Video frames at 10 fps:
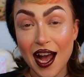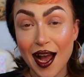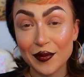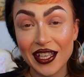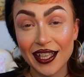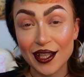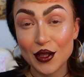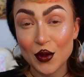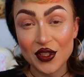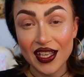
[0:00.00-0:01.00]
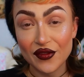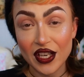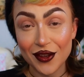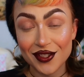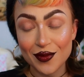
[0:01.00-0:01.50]
I'm getting a new set of
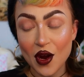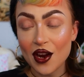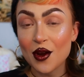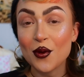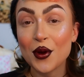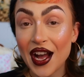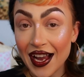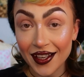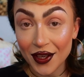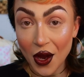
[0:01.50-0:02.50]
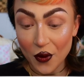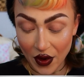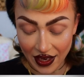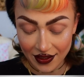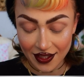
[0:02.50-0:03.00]
nails tomorrow. I cannot
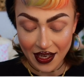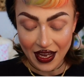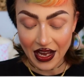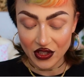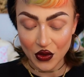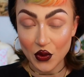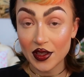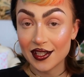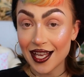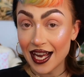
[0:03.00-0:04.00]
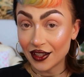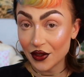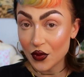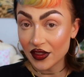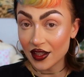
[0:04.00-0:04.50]
wait. I don't know exactly
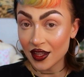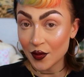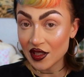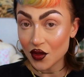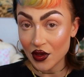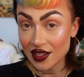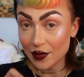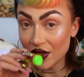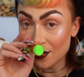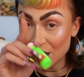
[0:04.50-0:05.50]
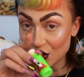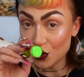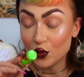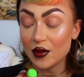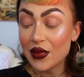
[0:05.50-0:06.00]
what the theme is going to be, but you
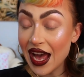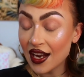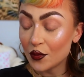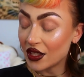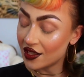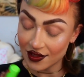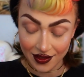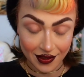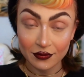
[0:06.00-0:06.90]
be back because